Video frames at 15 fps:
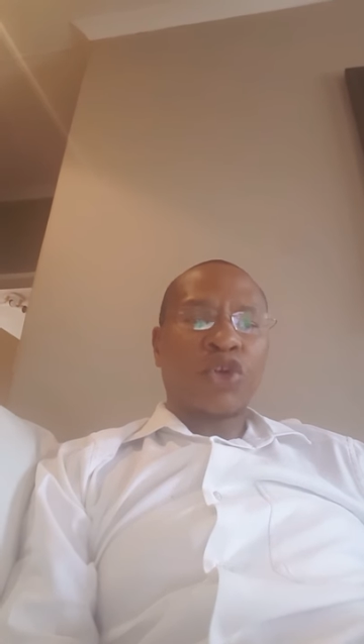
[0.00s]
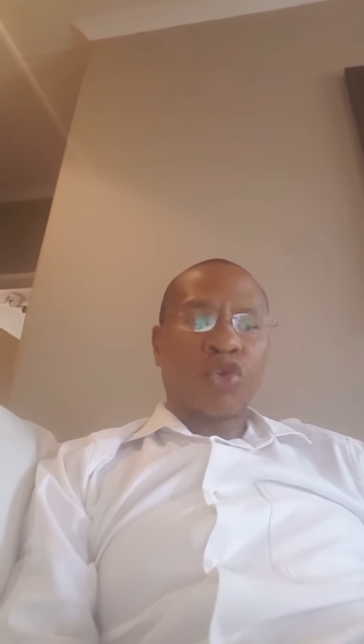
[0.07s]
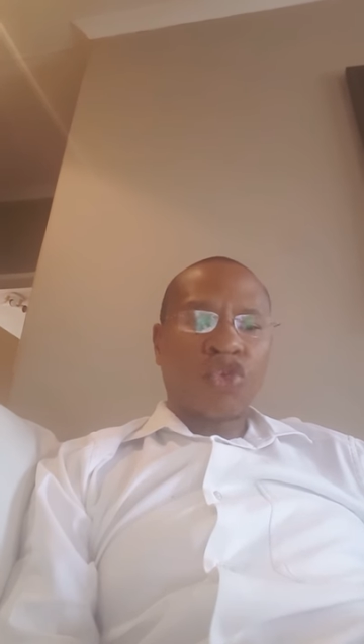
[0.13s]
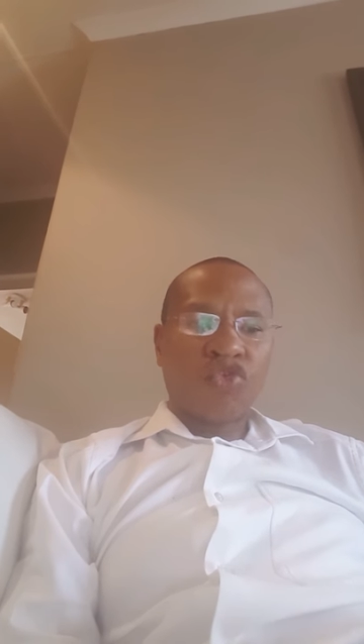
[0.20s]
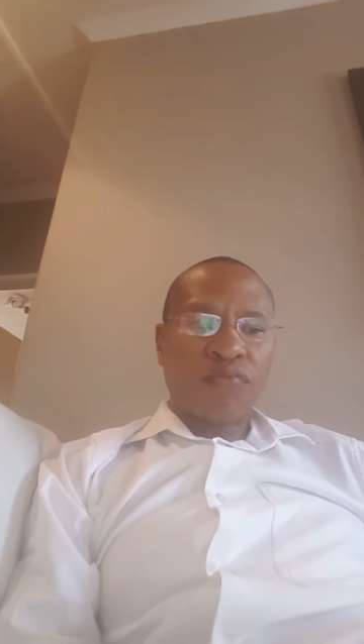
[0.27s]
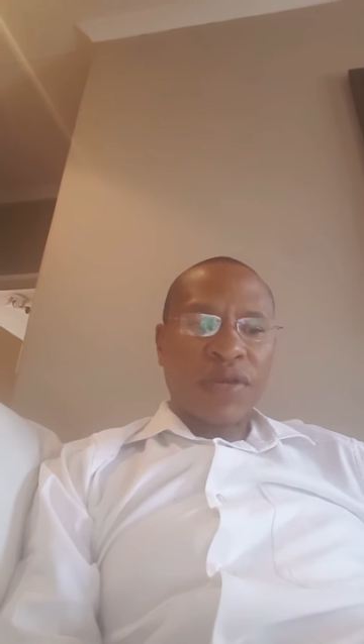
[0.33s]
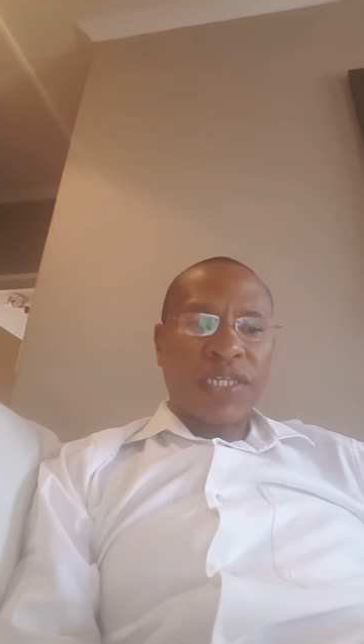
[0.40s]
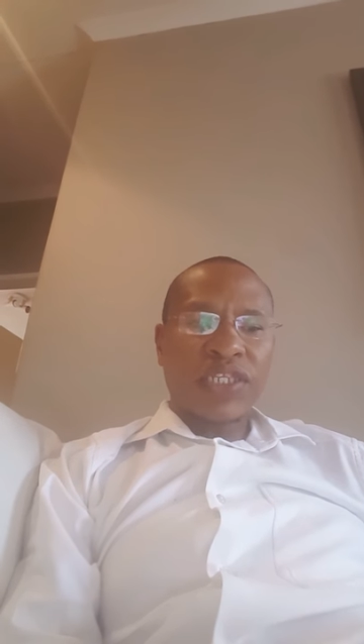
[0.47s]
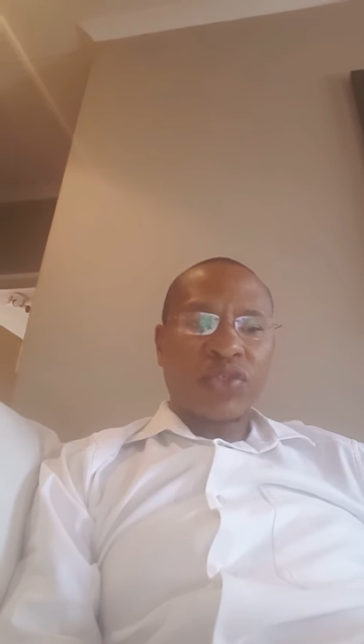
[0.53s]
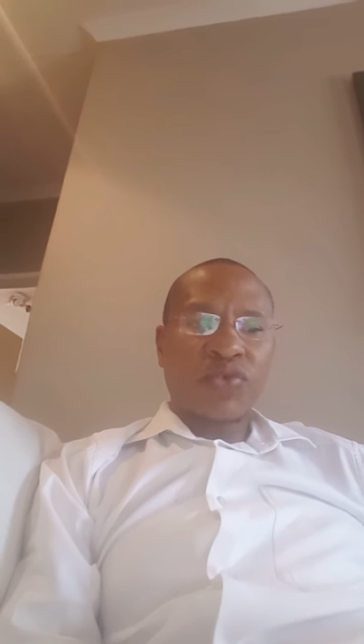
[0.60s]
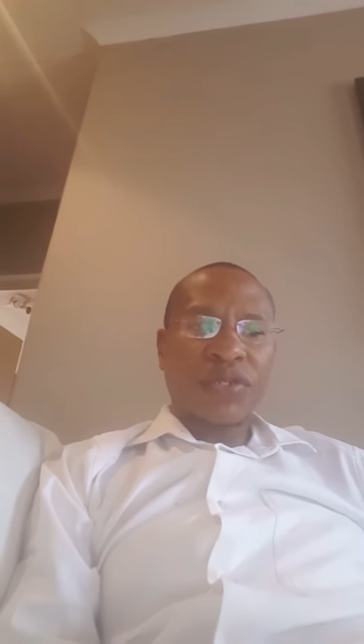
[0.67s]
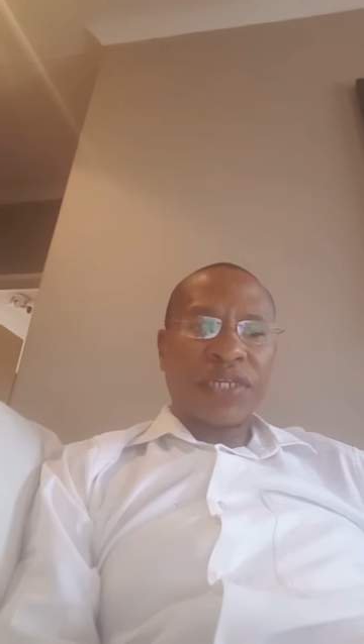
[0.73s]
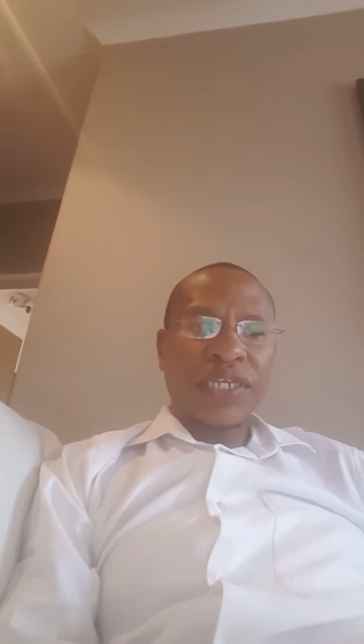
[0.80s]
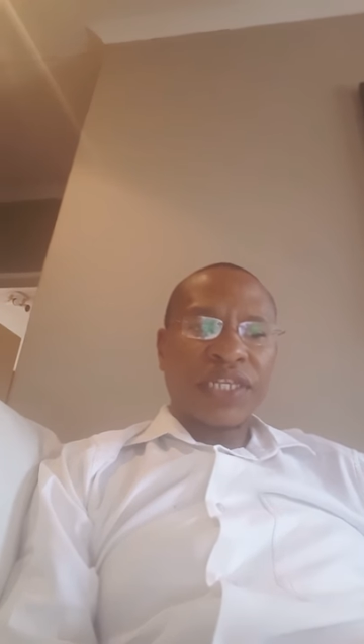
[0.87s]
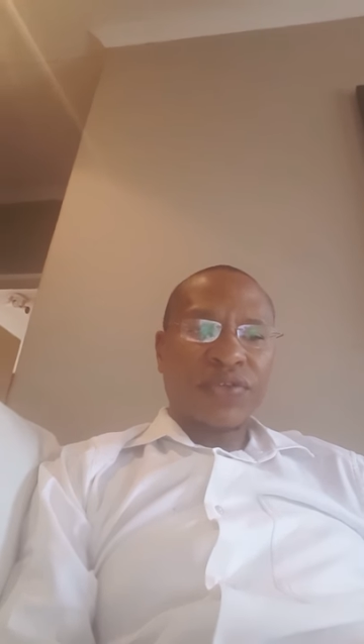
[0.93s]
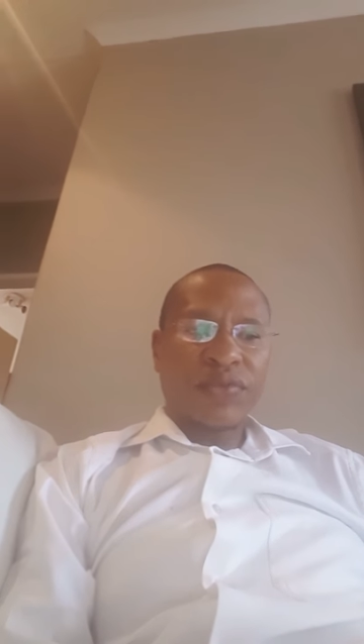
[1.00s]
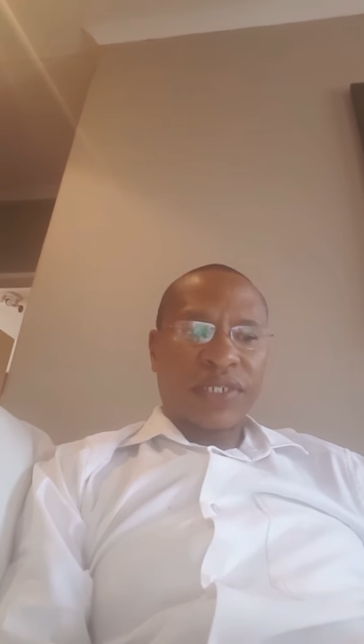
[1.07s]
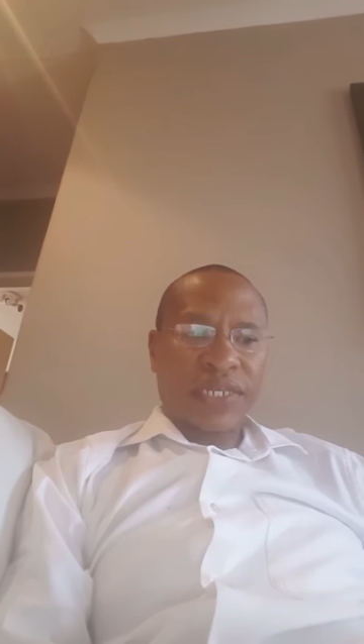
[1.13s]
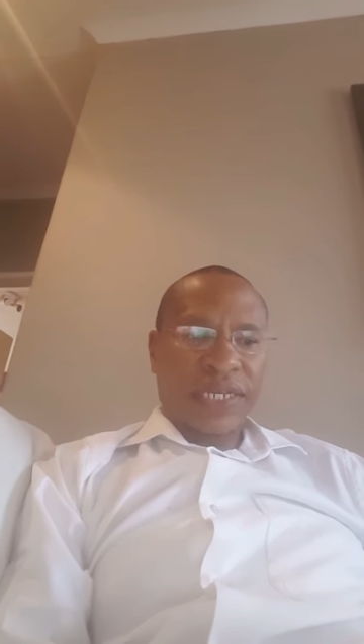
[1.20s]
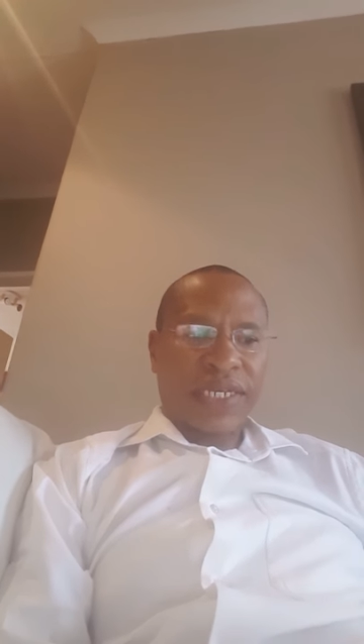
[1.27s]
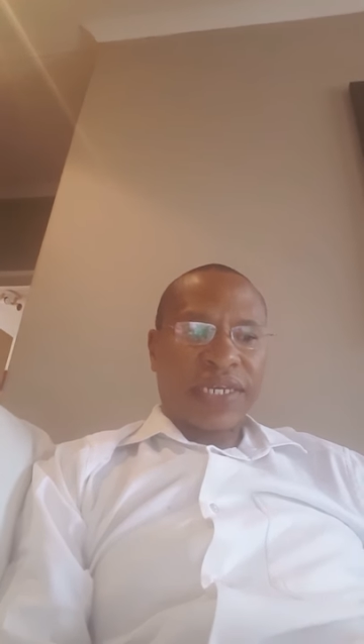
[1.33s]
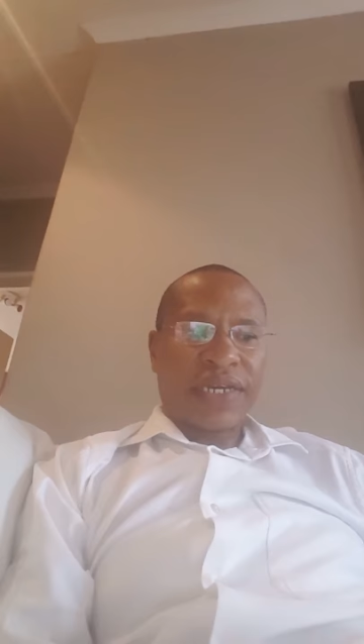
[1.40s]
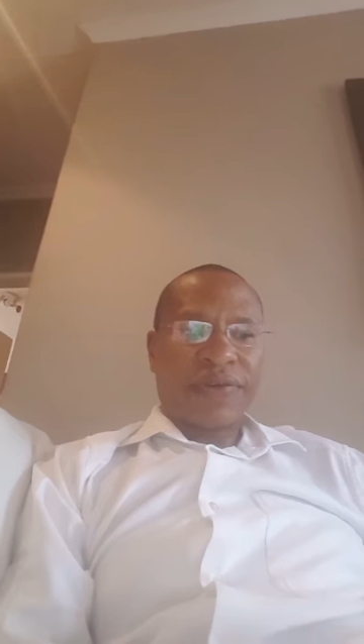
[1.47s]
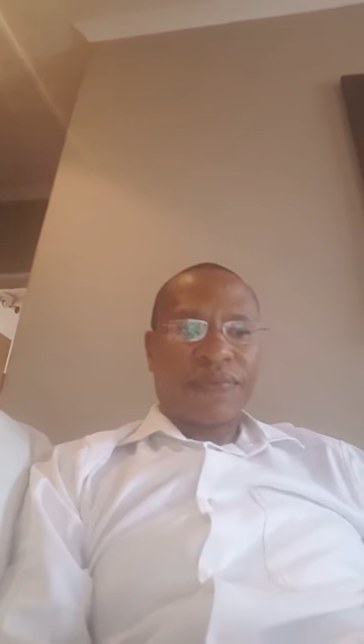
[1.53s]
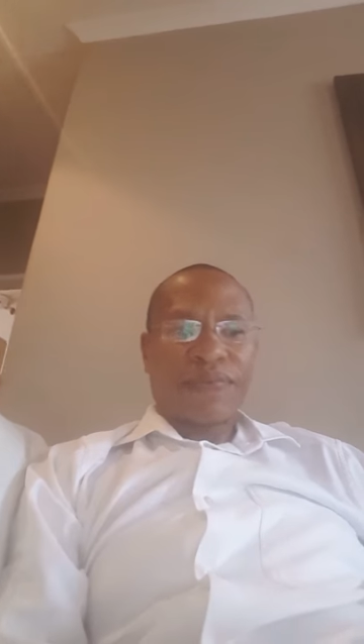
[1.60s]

documents do we need to tender.